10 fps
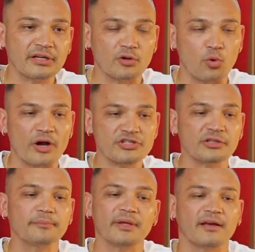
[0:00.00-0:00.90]

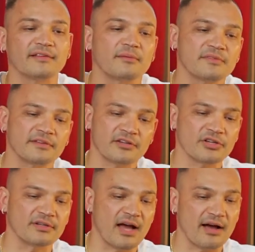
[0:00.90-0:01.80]
question, because I'm such a
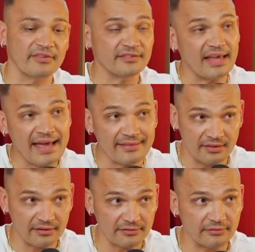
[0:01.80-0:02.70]
novice at
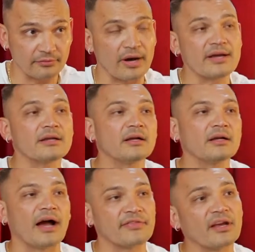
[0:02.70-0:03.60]
this, right?
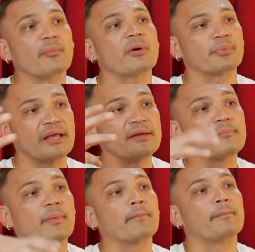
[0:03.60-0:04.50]
I think I'm going to plant in
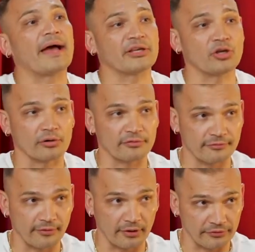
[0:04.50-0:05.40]
my backyard
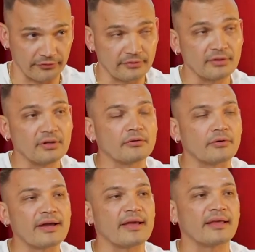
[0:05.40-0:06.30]
first,
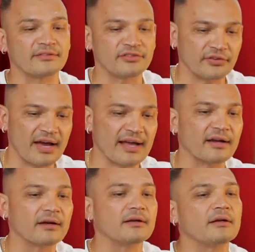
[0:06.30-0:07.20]
right? And just kind
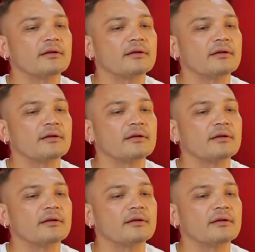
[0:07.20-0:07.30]
of go